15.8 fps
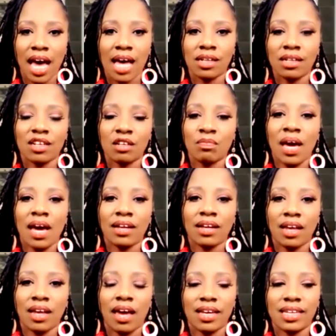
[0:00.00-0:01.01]
I look back
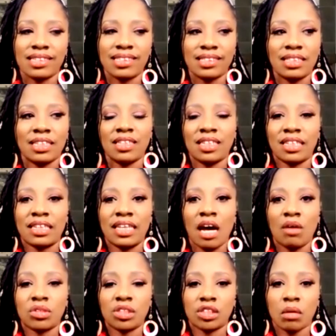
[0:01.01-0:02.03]
at and see that
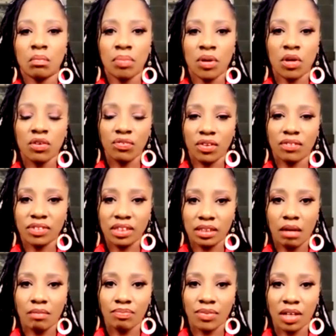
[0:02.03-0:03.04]
that was the birth of
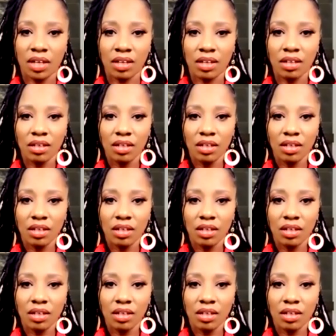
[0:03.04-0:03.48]
something.